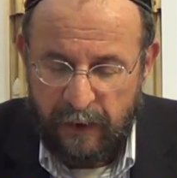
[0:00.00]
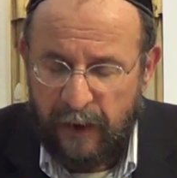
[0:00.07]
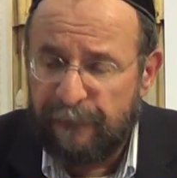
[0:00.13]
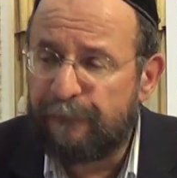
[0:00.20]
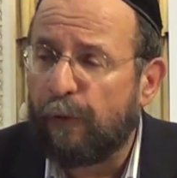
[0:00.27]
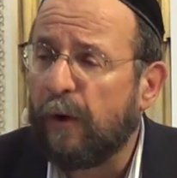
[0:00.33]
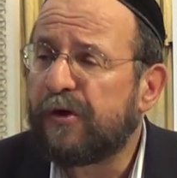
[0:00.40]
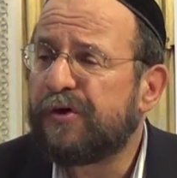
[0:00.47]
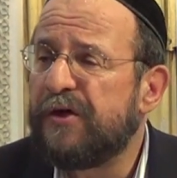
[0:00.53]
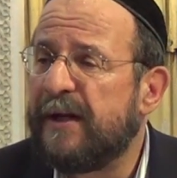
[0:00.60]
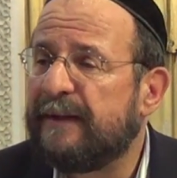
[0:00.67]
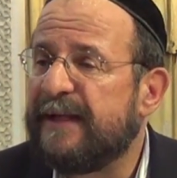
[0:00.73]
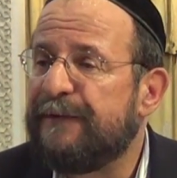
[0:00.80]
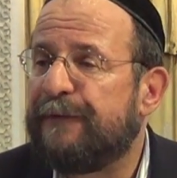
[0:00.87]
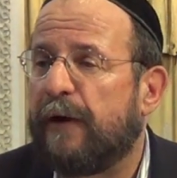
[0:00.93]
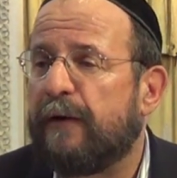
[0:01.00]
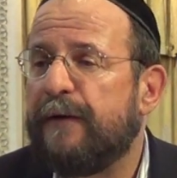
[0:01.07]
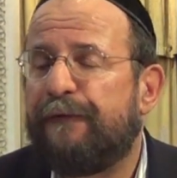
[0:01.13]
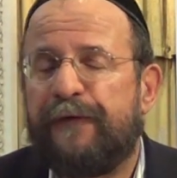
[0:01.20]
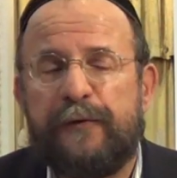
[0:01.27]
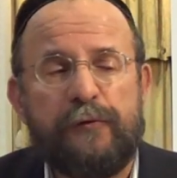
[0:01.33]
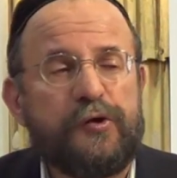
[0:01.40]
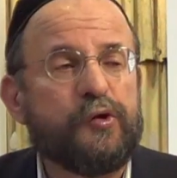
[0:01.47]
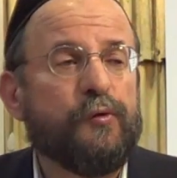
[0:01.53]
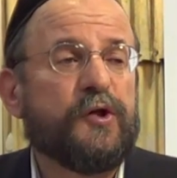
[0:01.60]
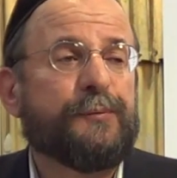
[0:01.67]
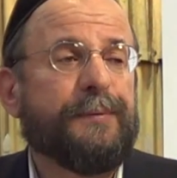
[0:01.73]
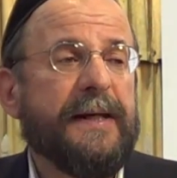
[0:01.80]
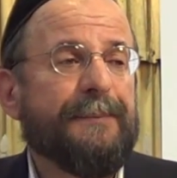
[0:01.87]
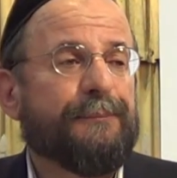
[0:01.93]
Unfortunately, very few
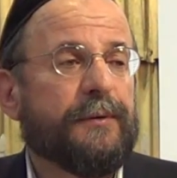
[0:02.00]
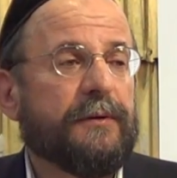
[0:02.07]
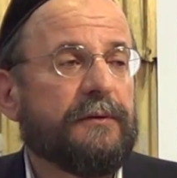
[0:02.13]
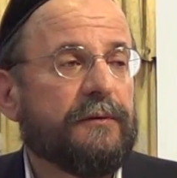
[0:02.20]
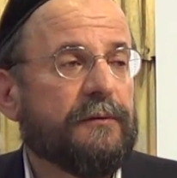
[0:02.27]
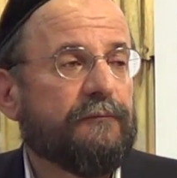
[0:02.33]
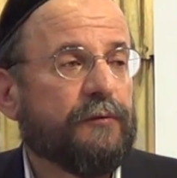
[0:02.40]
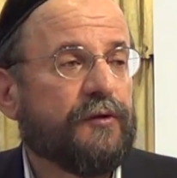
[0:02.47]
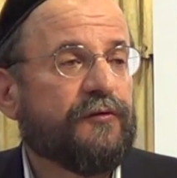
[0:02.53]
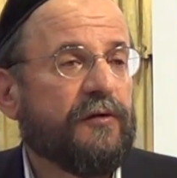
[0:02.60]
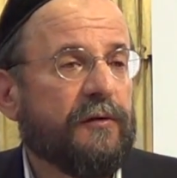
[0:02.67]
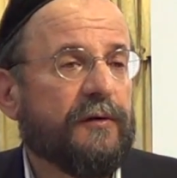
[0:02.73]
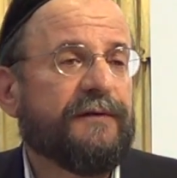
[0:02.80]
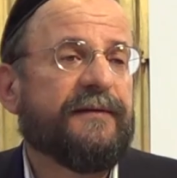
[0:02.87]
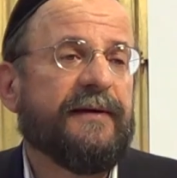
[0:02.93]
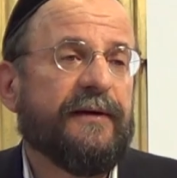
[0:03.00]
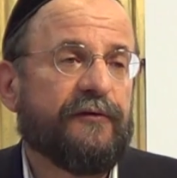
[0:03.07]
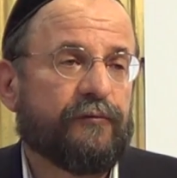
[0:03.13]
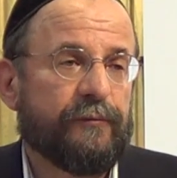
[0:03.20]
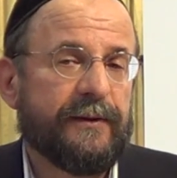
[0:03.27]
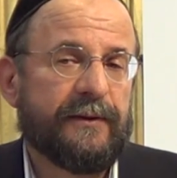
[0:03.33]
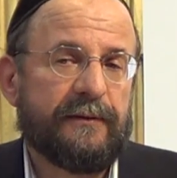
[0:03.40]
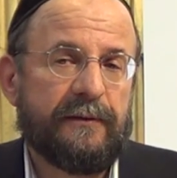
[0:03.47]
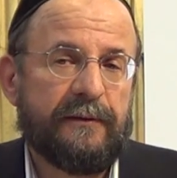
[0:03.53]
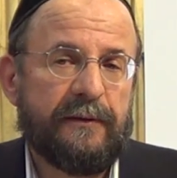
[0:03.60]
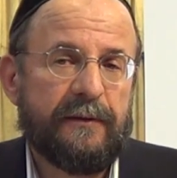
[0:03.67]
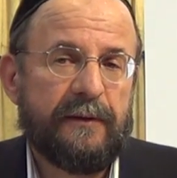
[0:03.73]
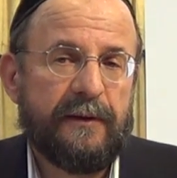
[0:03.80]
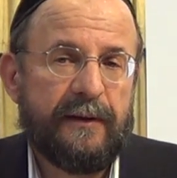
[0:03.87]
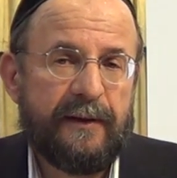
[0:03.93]
Jewish people return to Israel.
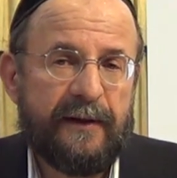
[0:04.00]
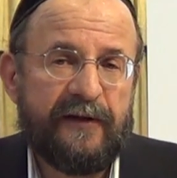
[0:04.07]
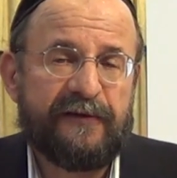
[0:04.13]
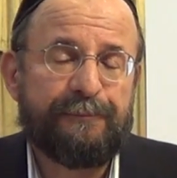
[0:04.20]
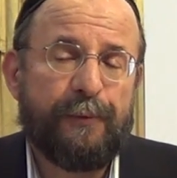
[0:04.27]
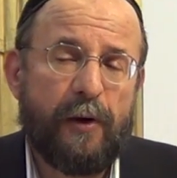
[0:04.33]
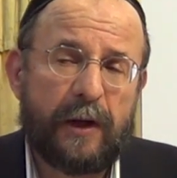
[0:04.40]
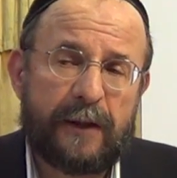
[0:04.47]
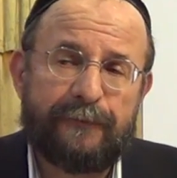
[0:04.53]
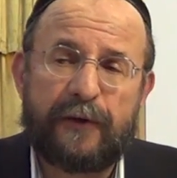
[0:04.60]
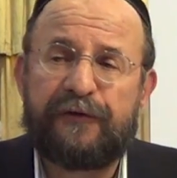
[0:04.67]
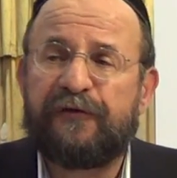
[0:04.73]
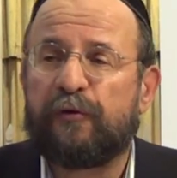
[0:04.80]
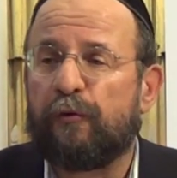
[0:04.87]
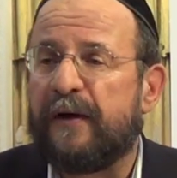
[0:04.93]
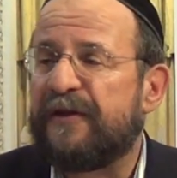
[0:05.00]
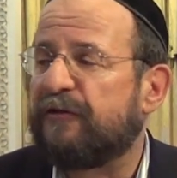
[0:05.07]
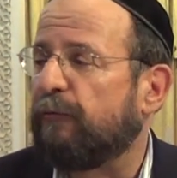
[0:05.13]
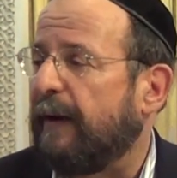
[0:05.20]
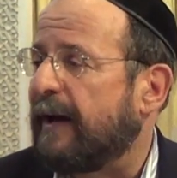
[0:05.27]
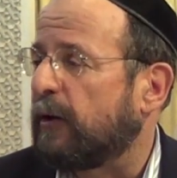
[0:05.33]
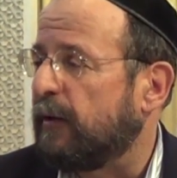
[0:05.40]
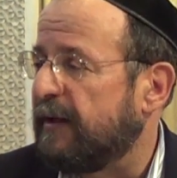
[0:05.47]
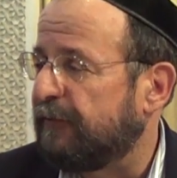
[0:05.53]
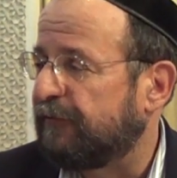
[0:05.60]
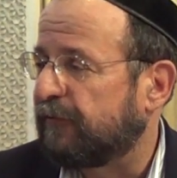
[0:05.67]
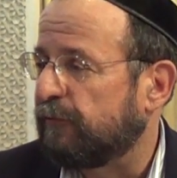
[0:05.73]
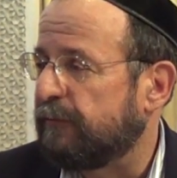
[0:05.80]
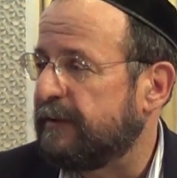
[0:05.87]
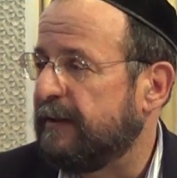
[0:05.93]
It's part of our story throughout our
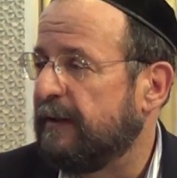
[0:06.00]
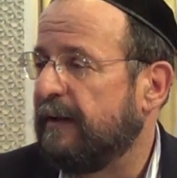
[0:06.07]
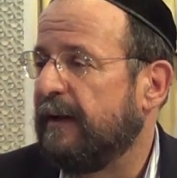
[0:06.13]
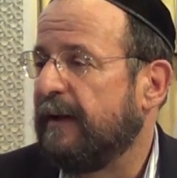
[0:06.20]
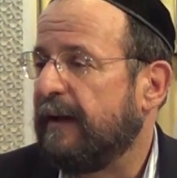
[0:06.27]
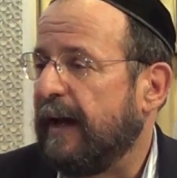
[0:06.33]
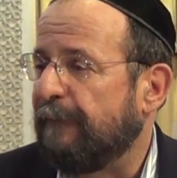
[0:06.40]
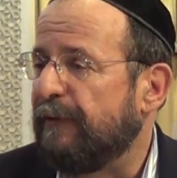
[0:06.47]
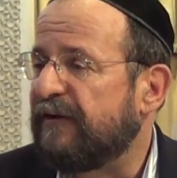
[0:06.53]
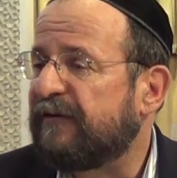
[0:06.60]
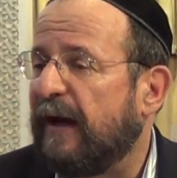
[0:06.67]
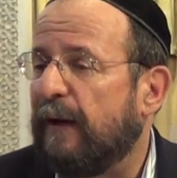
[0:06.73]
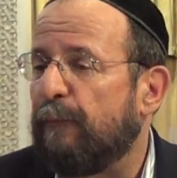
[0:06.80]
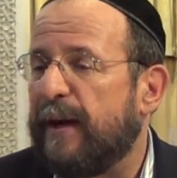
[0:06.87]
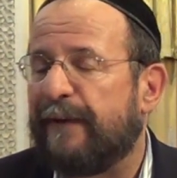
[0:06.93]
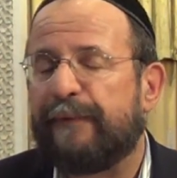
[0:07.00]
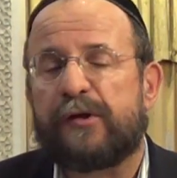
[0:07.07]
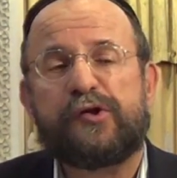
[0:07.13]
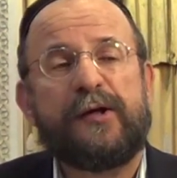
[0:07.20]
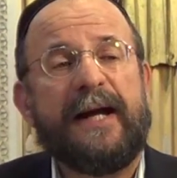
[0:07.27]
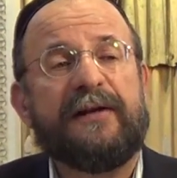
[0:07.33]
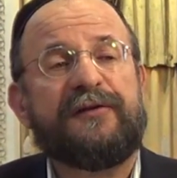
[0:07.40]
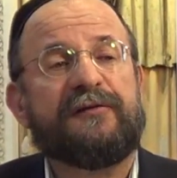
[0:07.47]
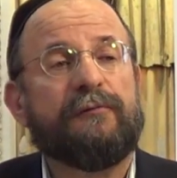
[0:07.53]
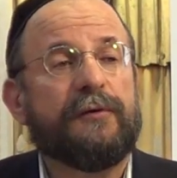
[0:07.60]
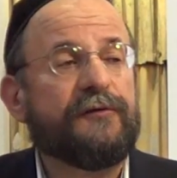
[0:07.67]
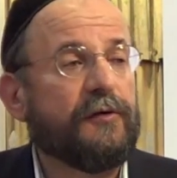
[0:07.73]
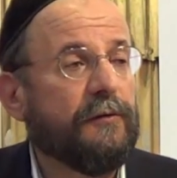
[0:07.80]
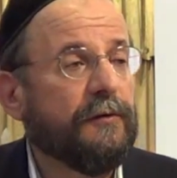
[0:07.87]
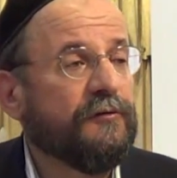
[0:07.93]
history. Every time we have a chance to
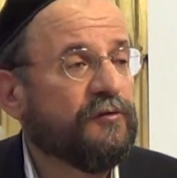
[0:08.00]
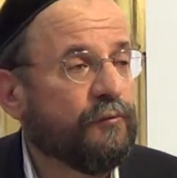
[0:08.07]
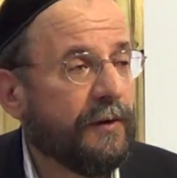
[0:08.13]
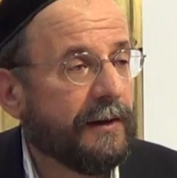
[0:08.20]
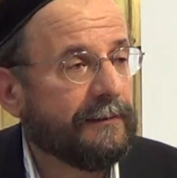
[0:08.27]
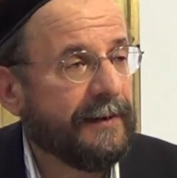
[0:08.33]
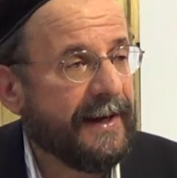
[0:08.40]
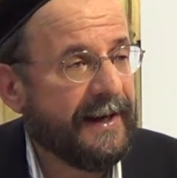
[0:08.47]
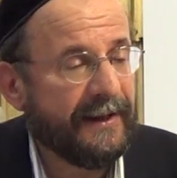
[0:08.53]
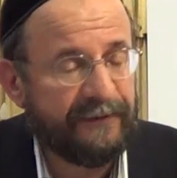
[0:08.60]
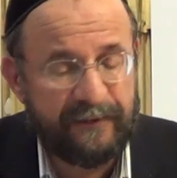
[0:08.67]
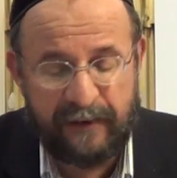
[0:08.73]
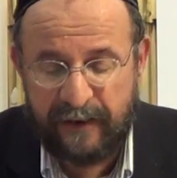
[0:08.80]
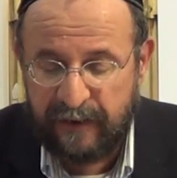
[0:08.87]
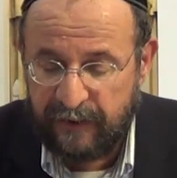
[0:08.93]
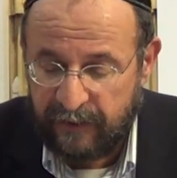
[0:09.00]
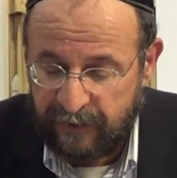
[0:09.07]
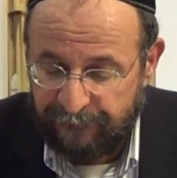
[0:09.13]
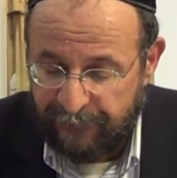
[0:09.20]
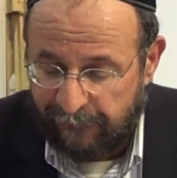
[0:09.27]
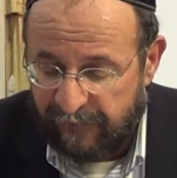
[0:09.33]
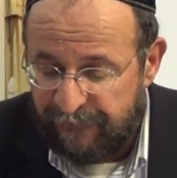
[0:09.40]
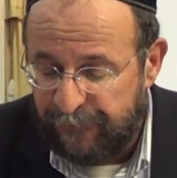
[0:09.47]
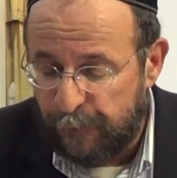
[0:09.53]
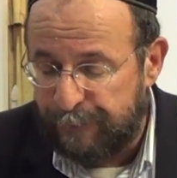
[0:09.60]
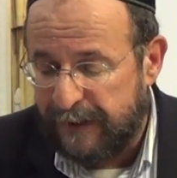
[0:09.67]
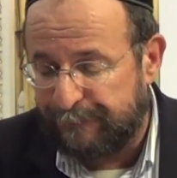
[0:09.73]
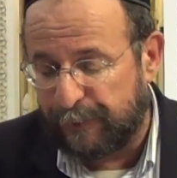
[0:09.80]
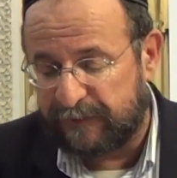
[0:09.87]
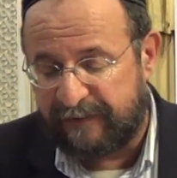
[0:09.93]
return to our land, very few
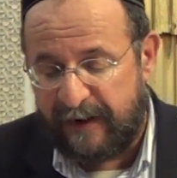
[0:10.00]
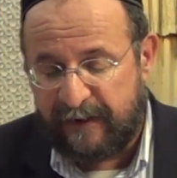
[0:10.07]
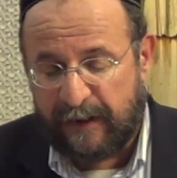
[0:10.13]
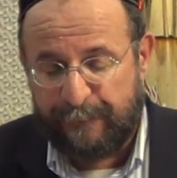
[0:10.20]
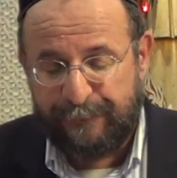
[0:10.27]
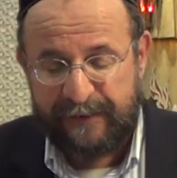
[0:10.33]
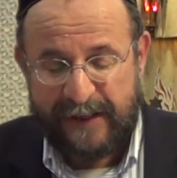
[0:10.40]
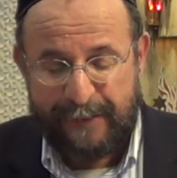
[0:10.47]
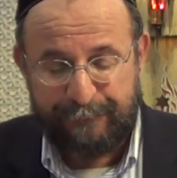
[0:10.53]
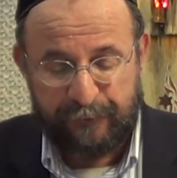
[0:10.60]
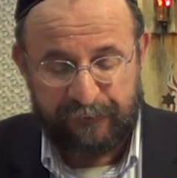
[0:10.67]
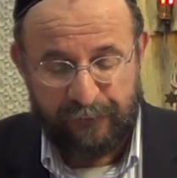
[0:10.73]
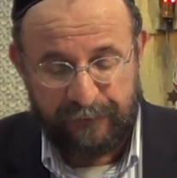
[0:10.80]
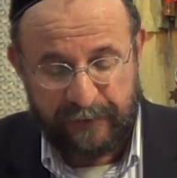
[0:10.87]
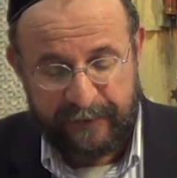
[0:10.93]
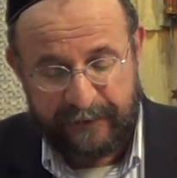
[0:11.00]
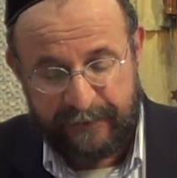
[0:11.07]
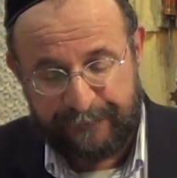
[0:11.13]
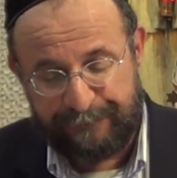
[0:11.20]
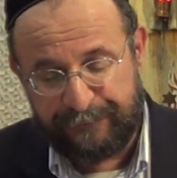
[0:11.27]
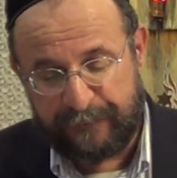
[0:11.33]
people take up the opportunity.